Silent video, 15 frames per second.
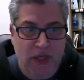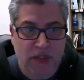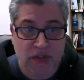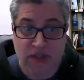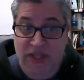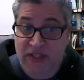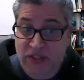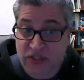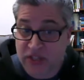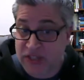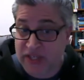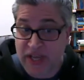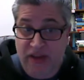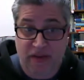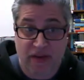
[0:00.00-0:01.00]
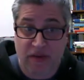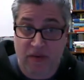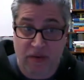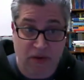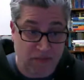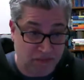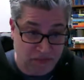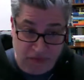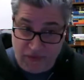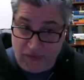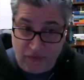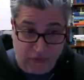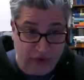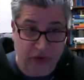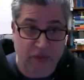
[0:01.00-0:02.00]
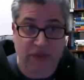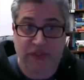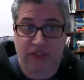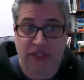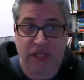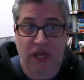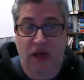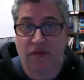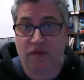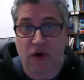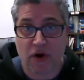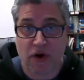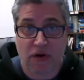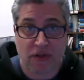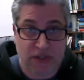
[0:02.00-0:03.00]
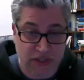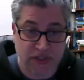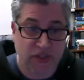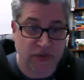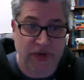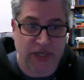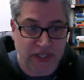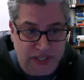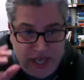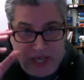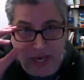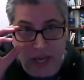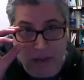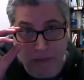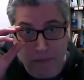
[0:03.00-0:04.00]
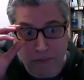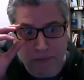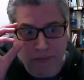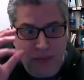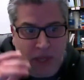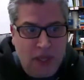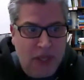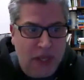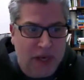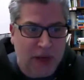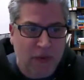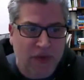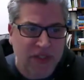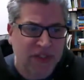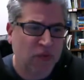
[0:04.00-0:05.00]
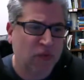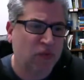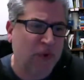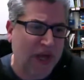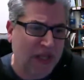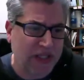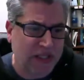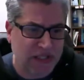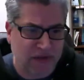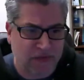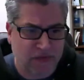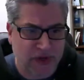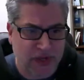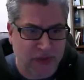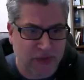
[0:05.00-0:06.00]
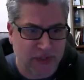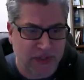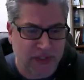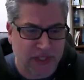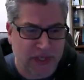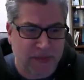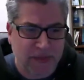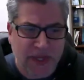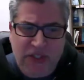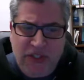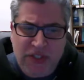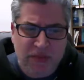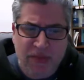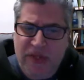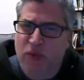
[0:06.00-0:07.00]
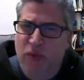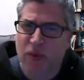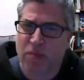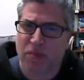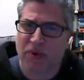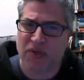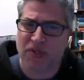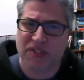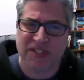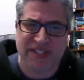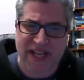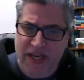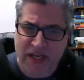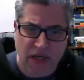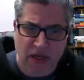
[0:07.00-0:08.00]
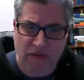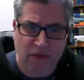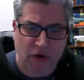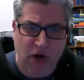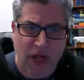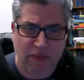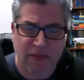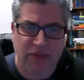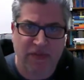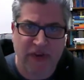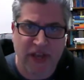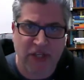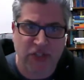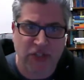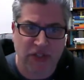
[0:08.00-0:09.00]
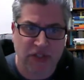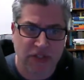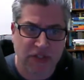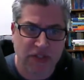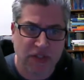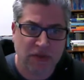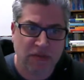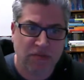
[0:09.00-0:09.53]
So that's just a, a the frequency of our discrete data. Now, what is the relative frequency? That just means what percent of our observations